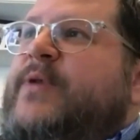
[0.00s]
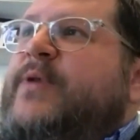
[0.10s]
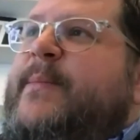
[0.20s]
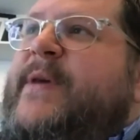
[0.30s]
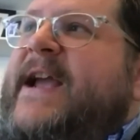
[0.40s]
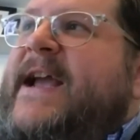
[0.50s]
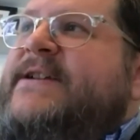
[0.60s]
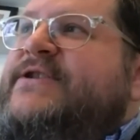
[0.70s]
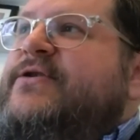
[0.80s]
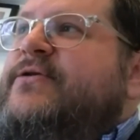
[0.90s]
I began
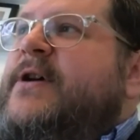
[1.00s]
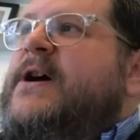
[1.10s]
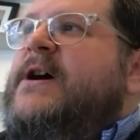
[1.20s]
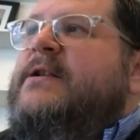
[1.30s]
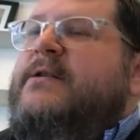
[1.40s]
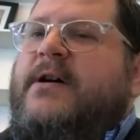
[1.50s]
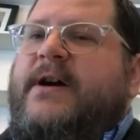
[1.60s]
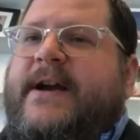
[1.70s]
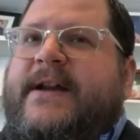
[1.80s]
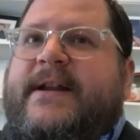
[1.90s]
to
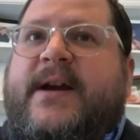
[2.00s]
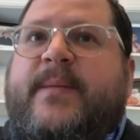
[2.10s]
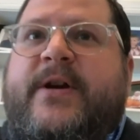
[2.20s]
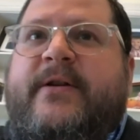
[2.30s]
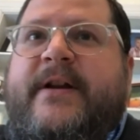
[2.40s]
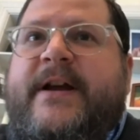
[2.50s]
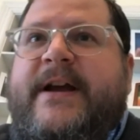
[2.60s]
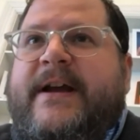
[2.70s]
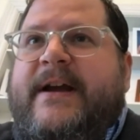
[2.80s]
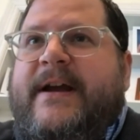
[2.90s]
look in the
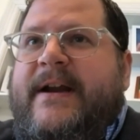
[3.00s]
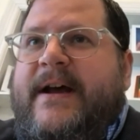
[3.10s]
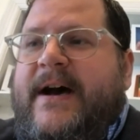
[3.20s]
community, and